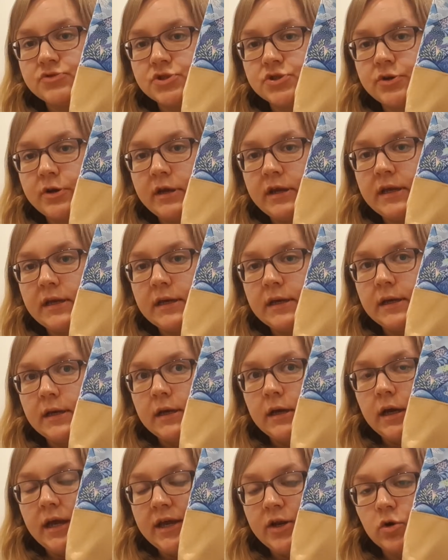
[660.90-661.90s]
retreat
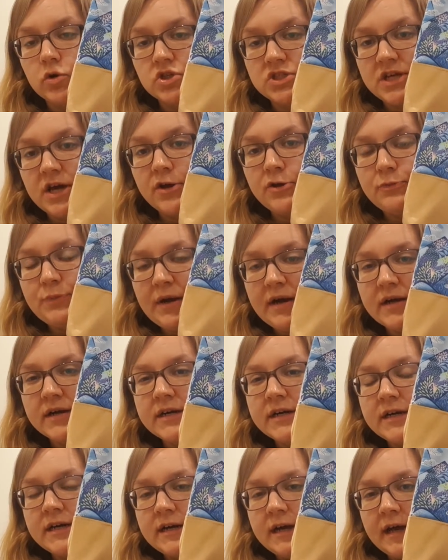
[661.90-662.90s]
in October,
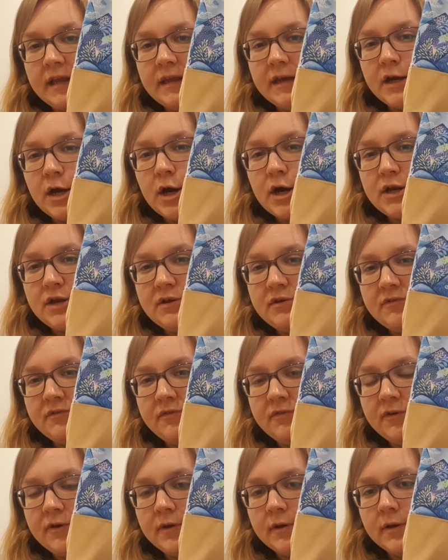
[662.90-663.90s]
and it kind of,
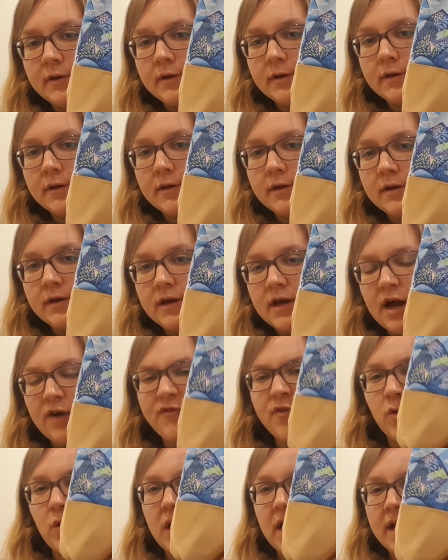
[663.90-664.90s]
I
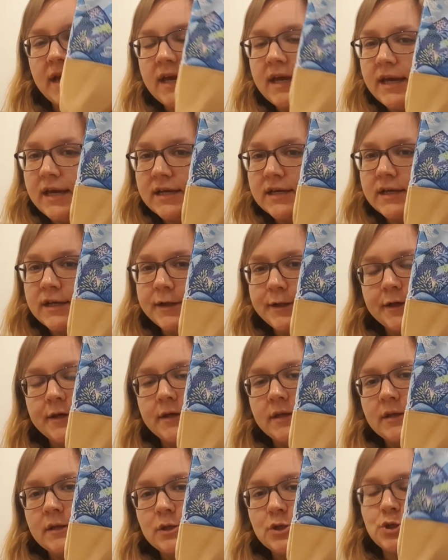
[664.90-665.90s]
feel like it
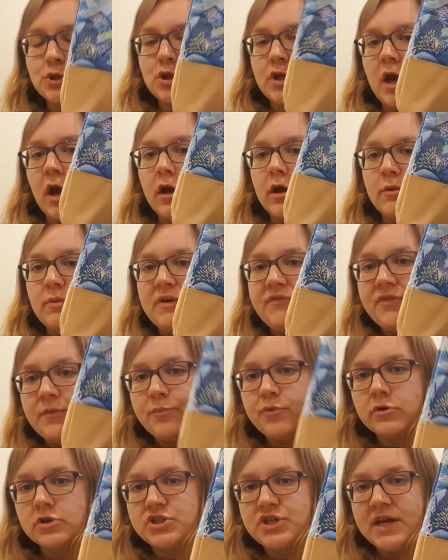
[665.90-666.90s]
should go with the
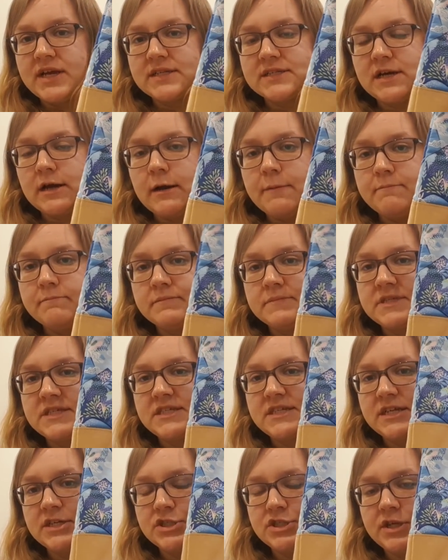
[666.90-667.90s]
project I'm
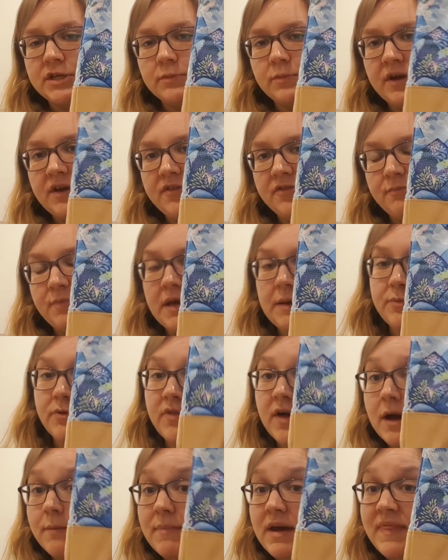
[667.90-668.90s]
stitching with people
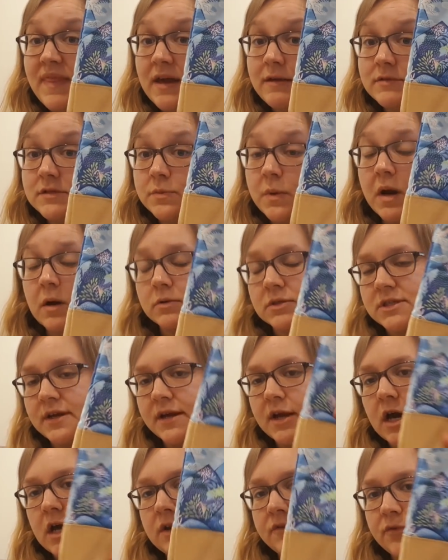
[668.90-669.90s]
that I met there as well. So
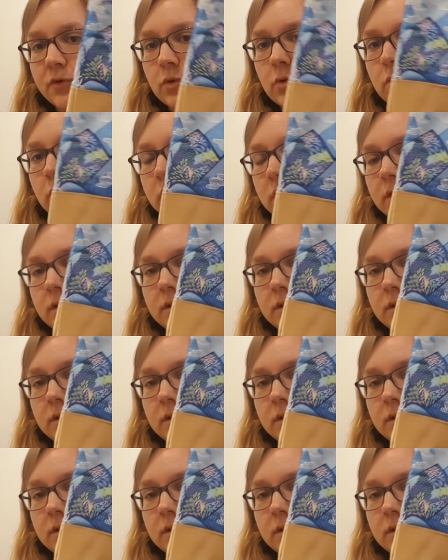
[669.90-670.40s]
it kind of all